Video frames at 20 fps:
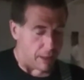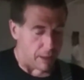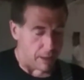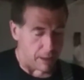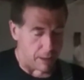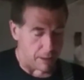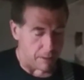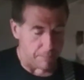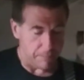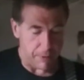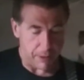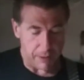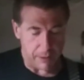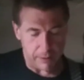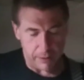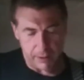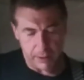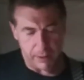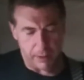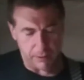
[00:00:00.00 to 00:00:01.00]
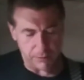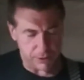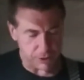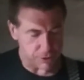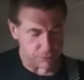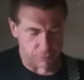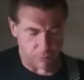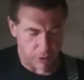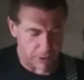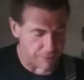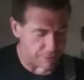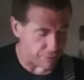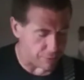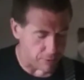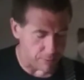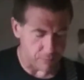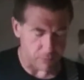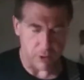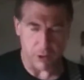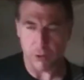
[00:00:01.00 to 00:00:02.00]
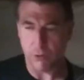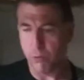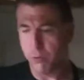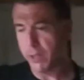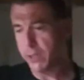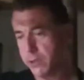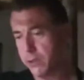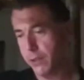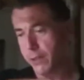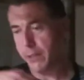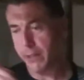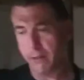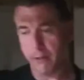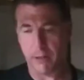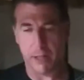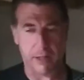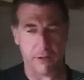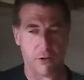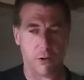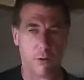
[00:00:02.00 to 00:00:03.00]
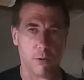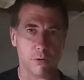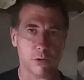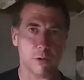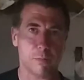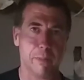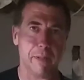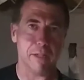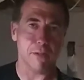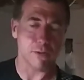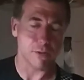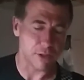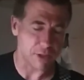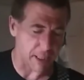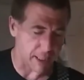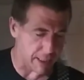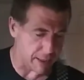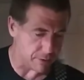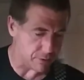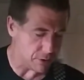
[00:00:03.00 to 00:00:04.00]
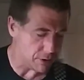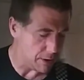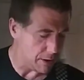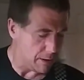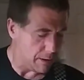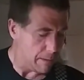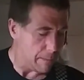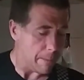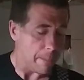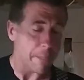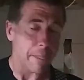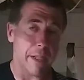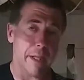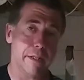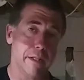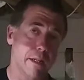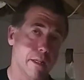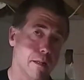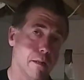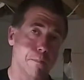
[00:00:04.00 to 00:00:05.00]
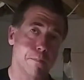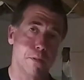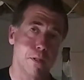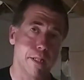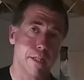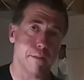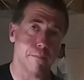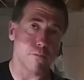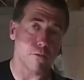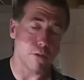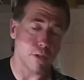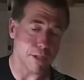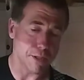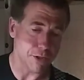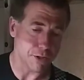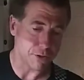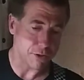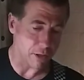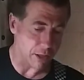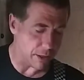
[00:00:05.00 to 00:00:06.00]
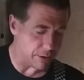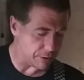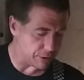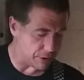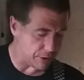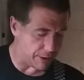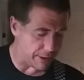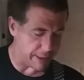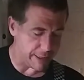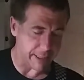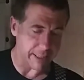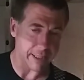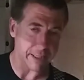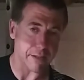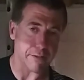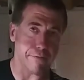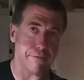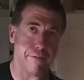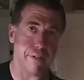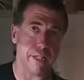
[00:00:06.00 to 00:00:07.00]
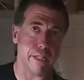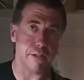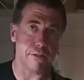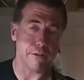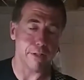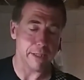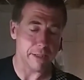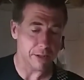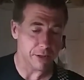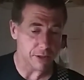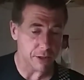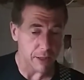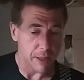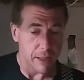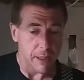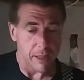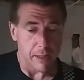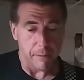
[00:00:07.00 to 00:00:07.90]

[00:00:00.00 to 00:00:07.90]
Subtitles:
And I'll just run through them real quick so you hear how the whole spiel sounds, and then I'll play them really slow so you can get the fingerings.